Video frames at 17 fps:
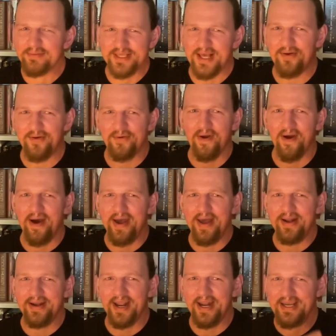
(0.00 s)
was that all
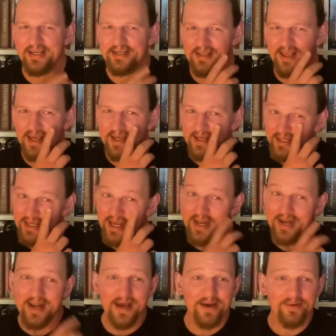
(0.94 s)
right? And he's like,
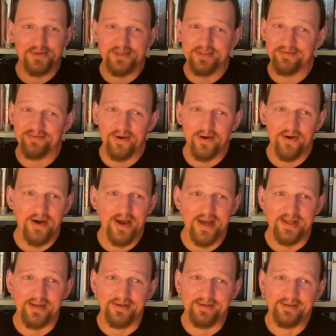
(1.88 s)
yeah, no, it was
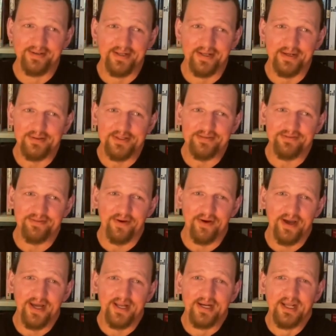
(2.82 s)
fine. It was
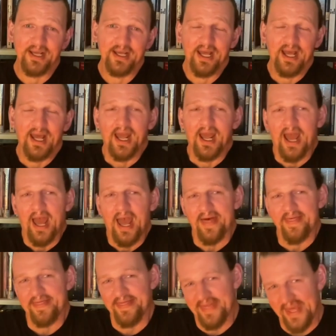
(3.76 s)
fine.
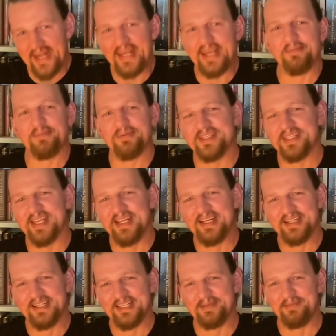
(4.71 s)
And then he
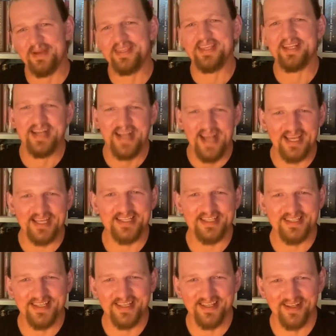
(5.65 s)
proceeded to spend the
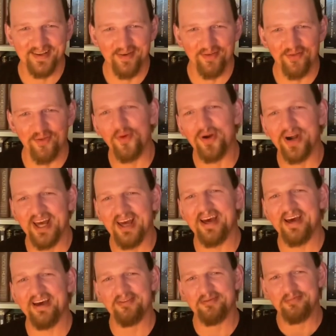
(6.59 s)
next
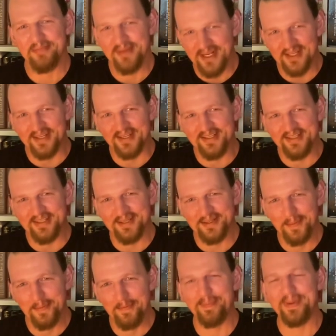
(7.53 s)
4.5
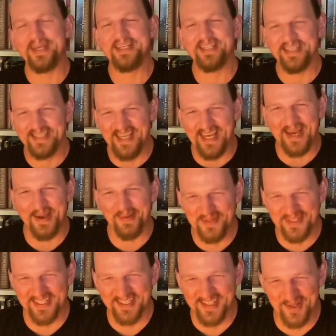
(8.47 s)
minutes beating the
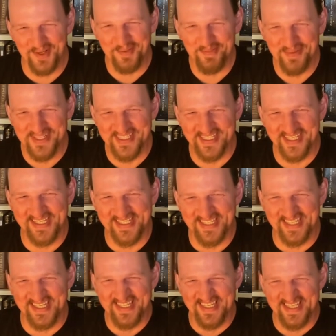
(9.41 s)
absolute
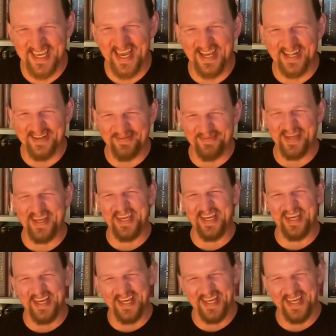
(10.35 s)
bejesus out of me.